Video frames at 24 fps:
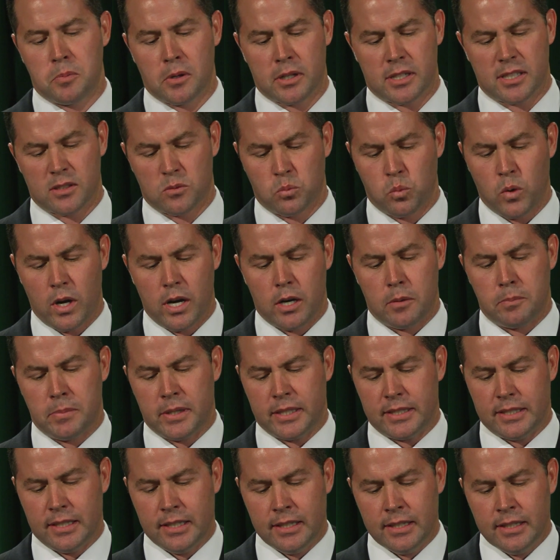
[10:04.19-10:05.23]
book as well,
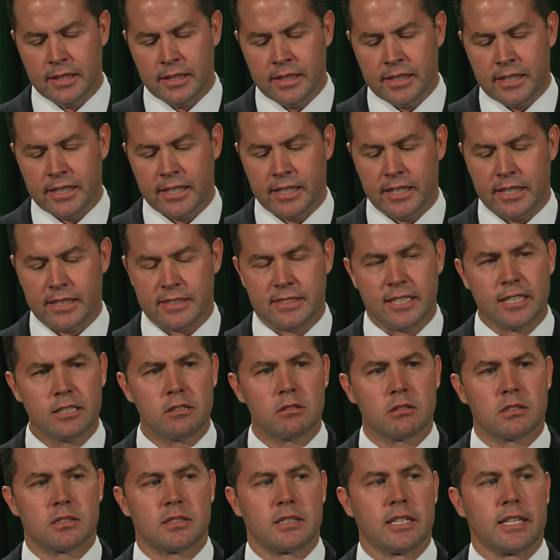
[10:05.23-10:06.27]
but it's
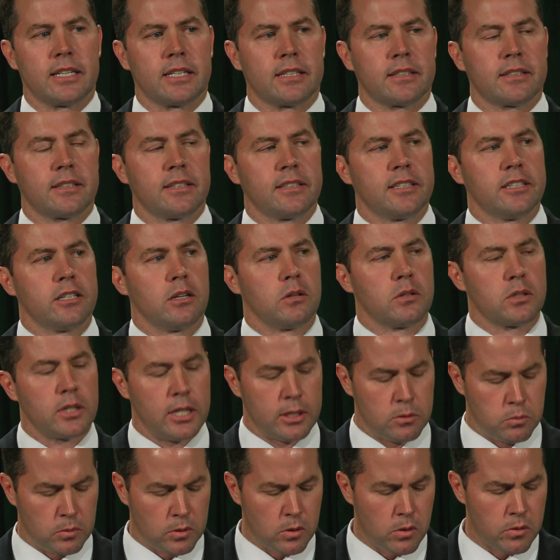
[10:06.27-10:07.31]
interesting,
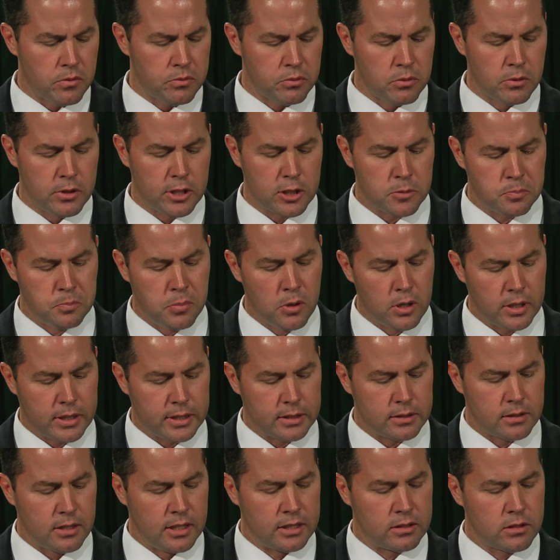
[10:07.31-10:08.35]
as we're going through this book,
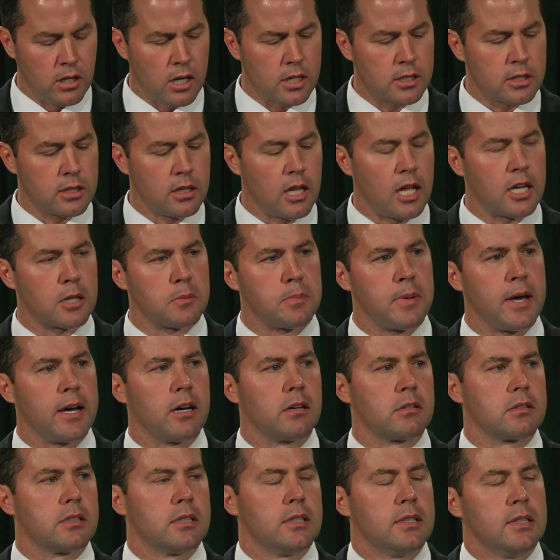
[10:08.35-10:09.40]
it talks a lot
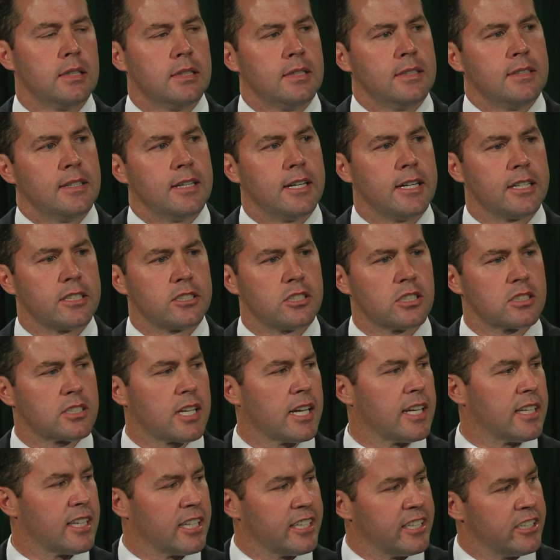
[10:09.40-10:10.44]
about just
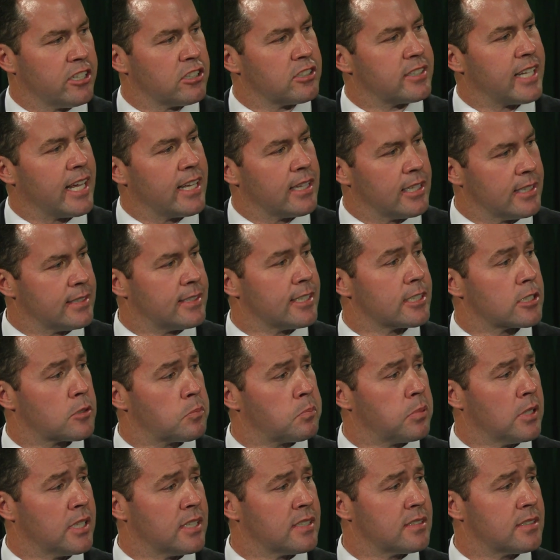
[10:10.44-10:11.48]
kind of like your daily
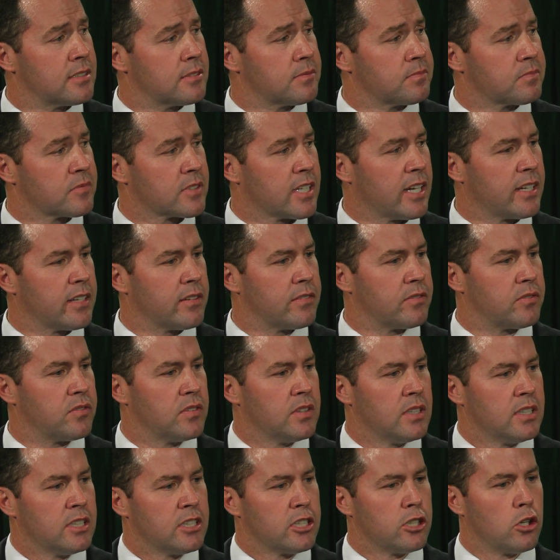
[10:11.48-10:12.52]
disciplines, kind of,
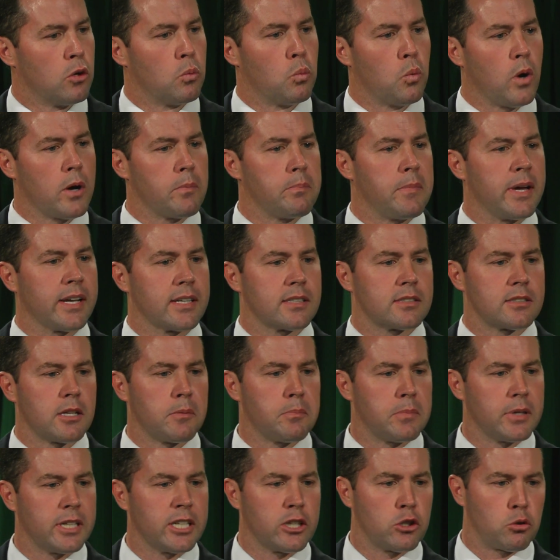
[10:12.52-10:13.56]
what makes
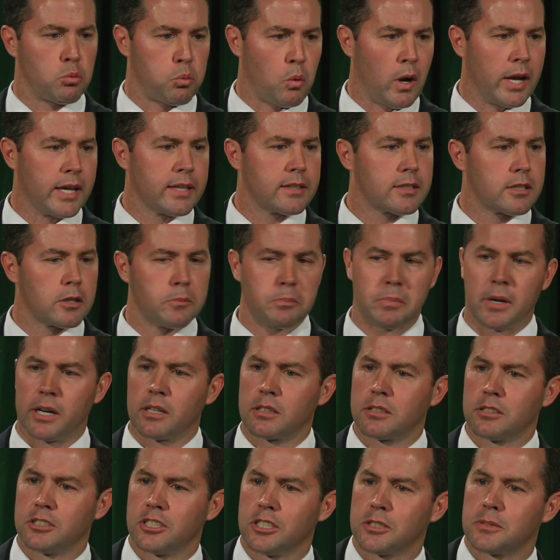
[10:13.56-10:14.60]
somebody great
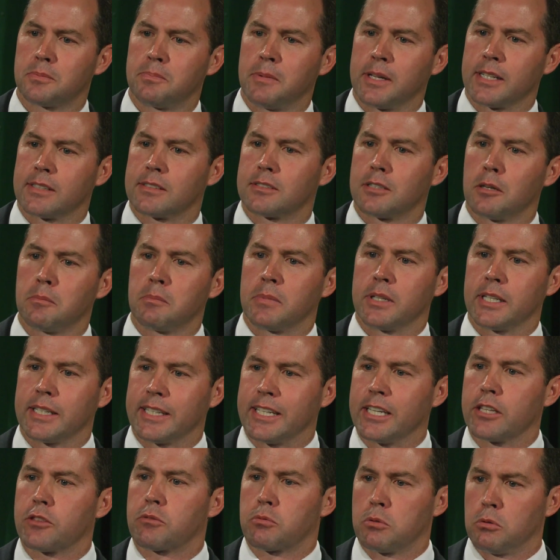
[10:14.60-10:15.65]
compared to just make somebody
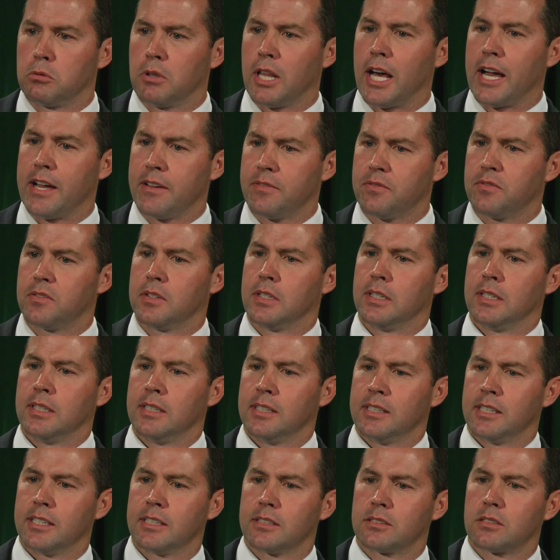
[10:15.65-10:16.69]
get through life.
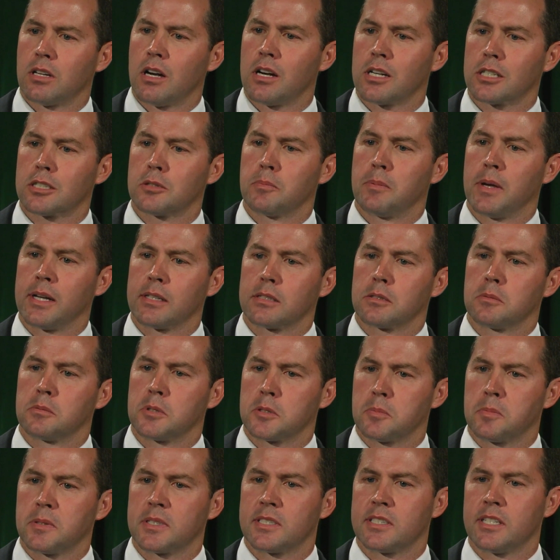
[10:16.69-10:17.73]
And it talks about some
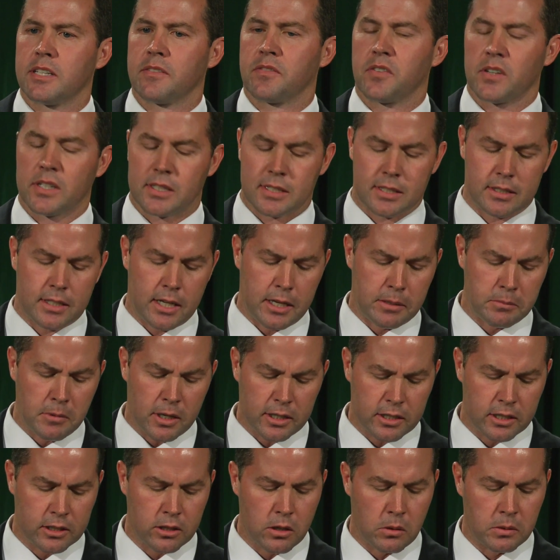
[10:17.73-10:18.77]
specifics, and I'm
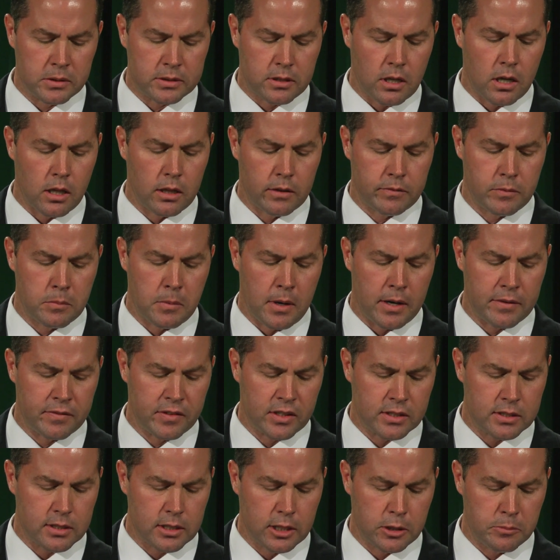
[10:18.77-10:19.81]
not going to go into all of them,
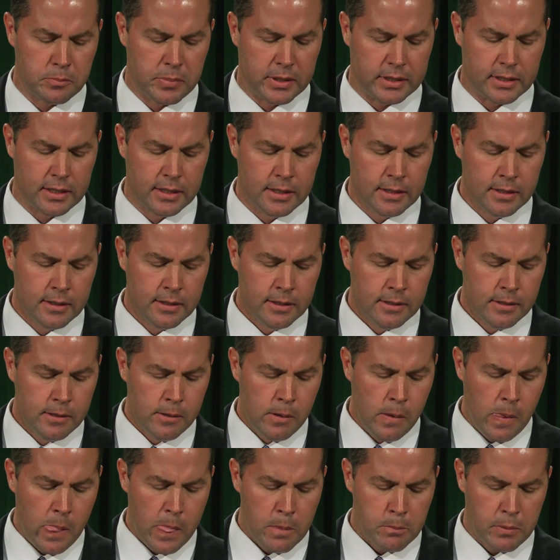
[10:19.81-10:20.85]
obviously, but
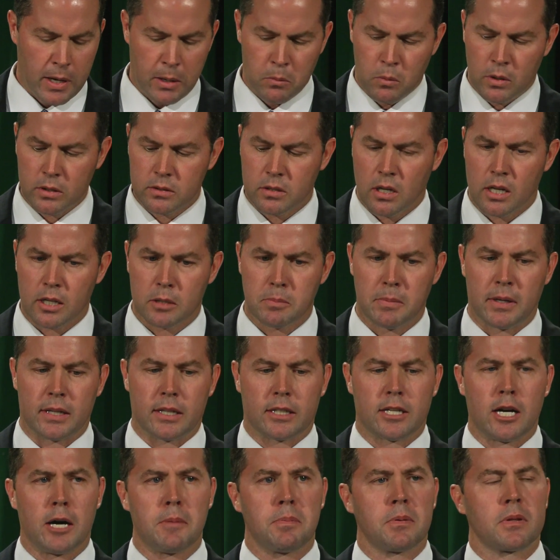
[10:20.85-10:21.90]
I want to talk about
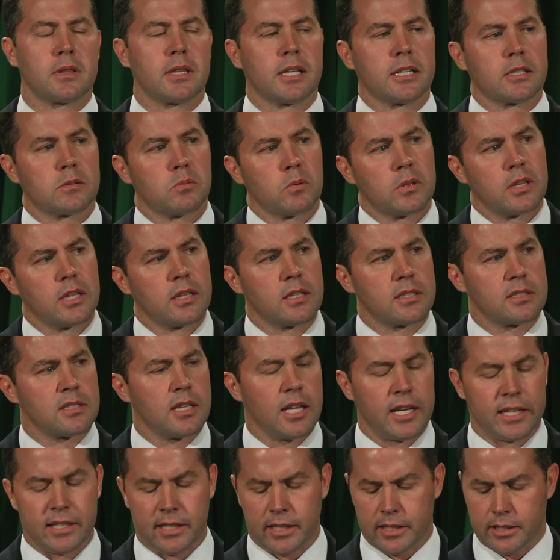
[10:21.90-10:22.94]
a couple things within the
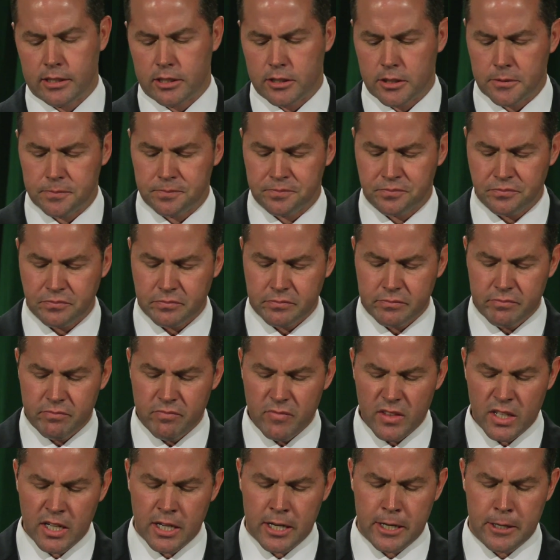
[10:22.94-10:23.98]
Slight Edge.
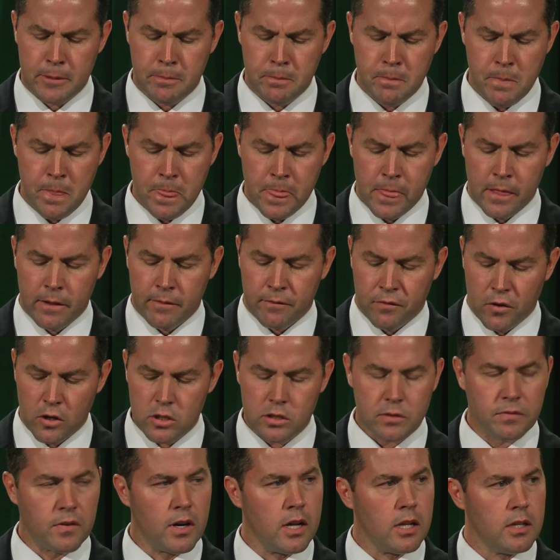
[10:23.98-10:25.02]

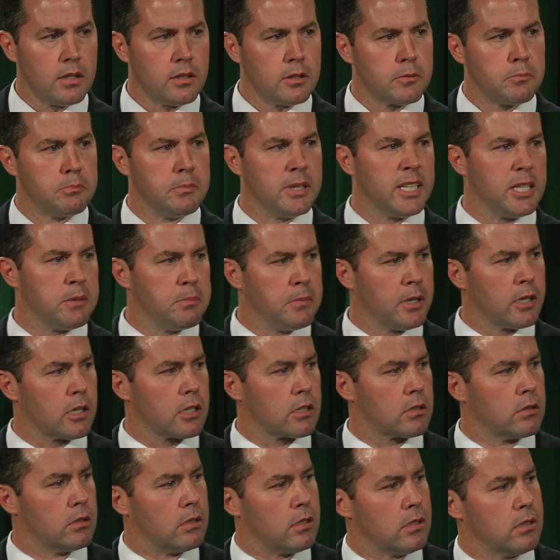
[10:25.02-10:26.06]
First of all, Mini
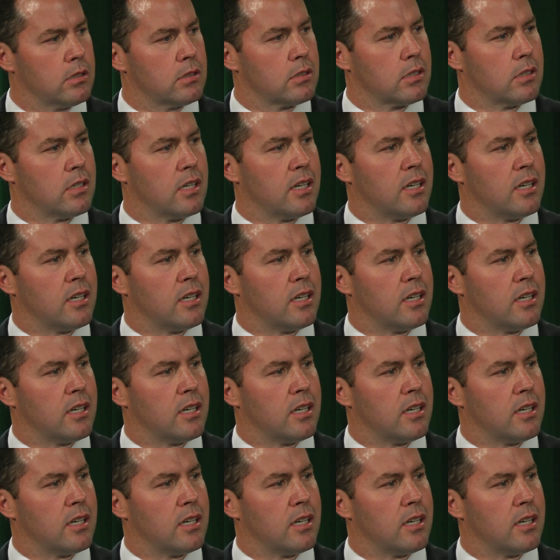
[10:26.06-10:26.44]
Miracle,